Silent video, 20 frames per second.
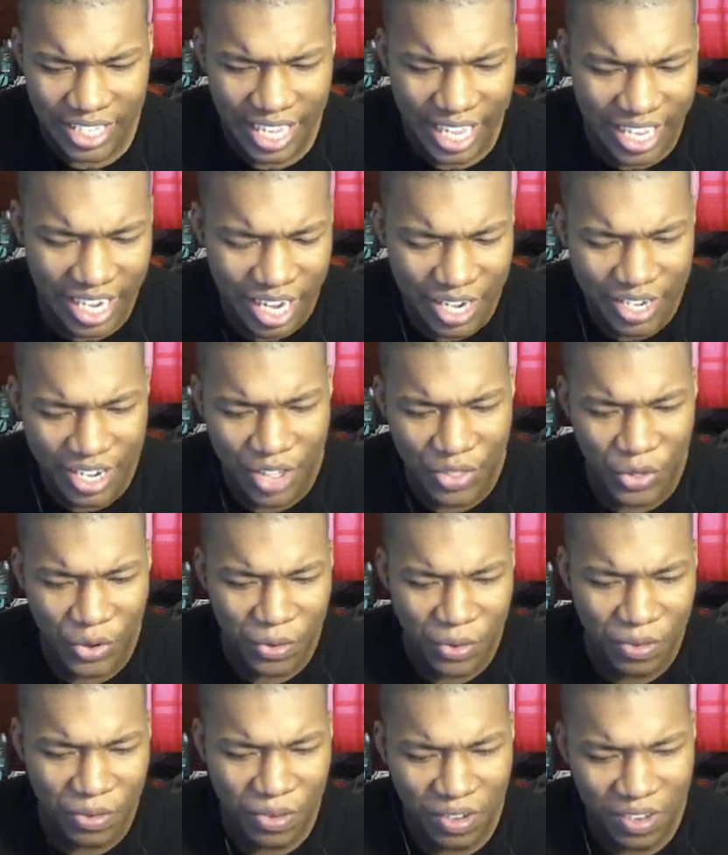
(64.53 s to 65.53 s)
Yet
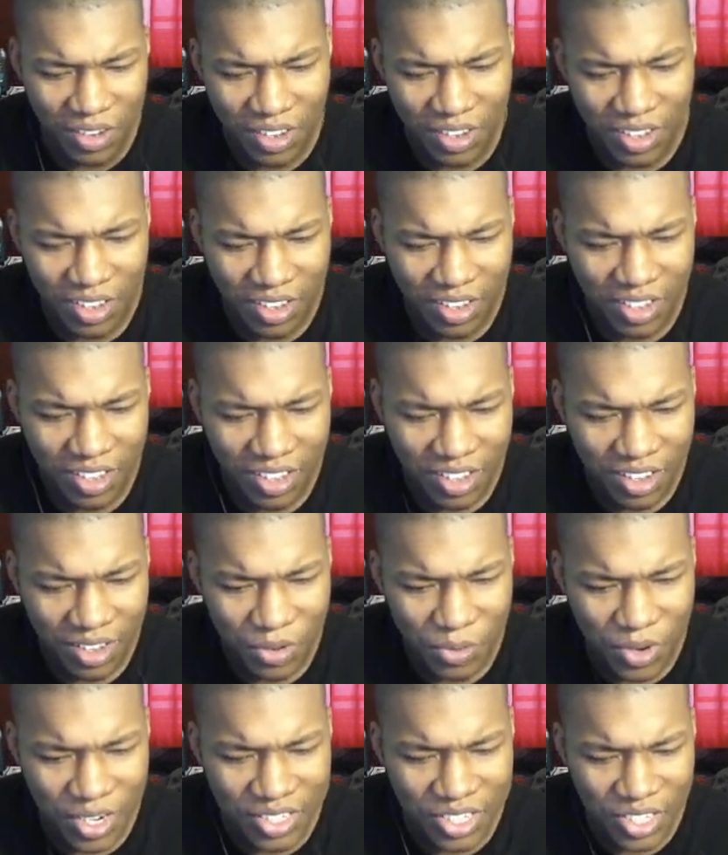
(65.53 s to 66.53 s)
Another?
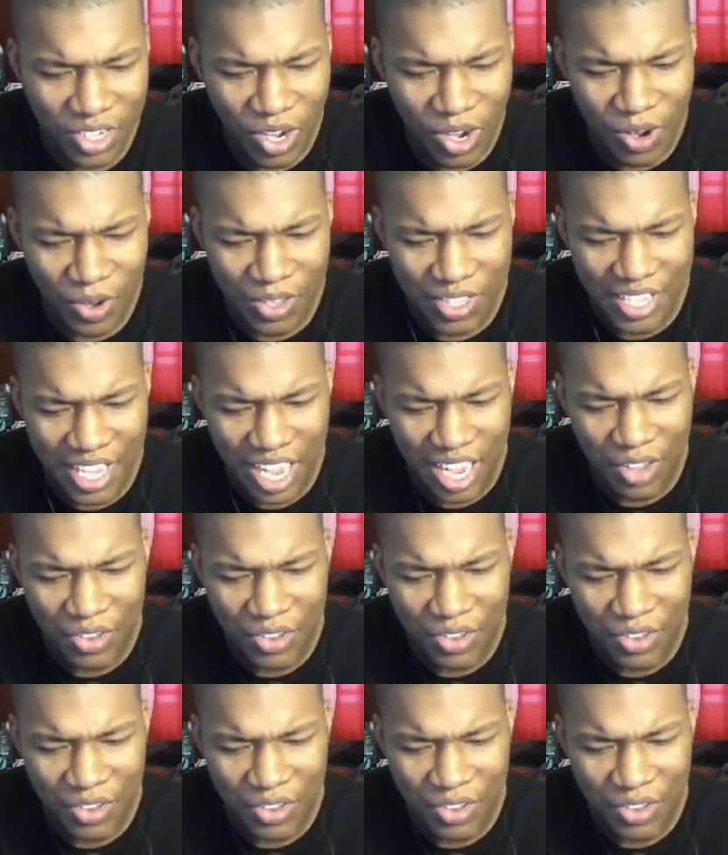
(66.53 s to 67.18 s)
What is it called?